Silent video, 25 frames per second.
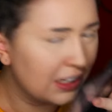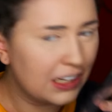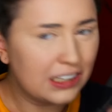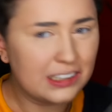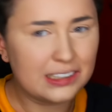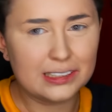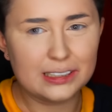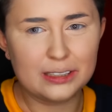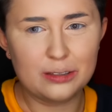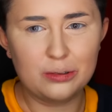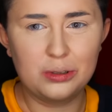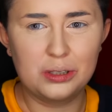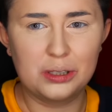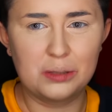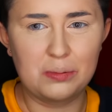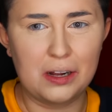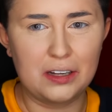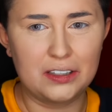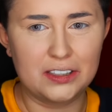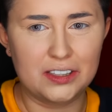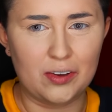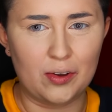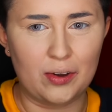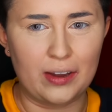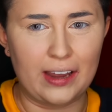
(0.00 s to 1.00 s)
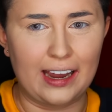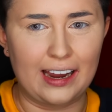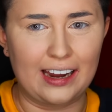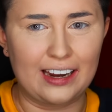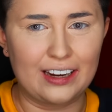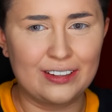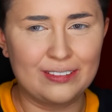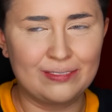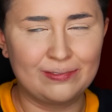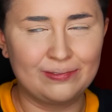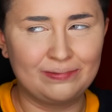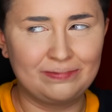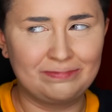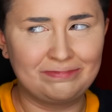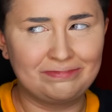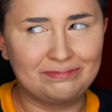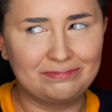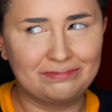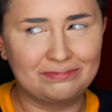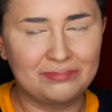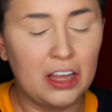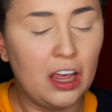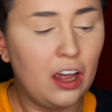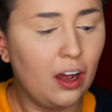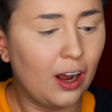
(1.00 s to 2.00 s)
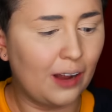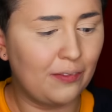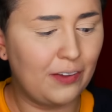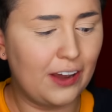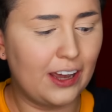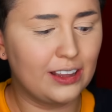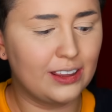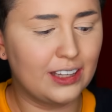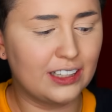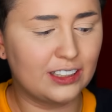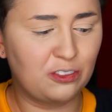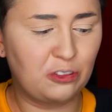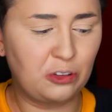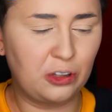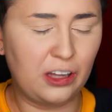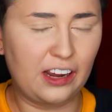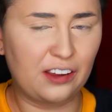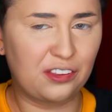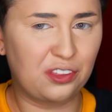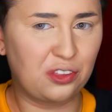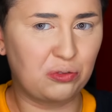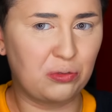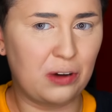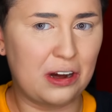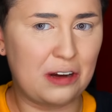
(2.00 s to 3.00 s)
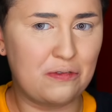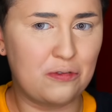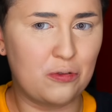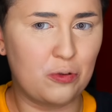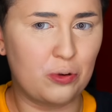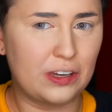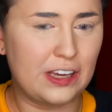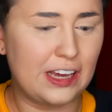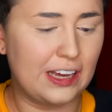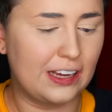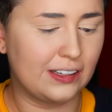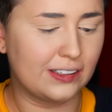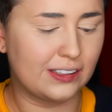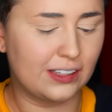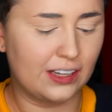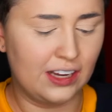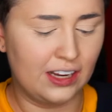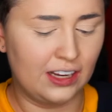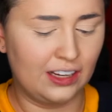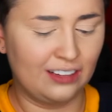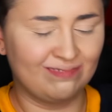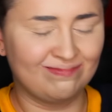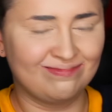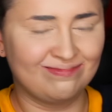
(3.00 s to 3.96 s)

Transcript: still smells okay. I've had this for like 3-4 years.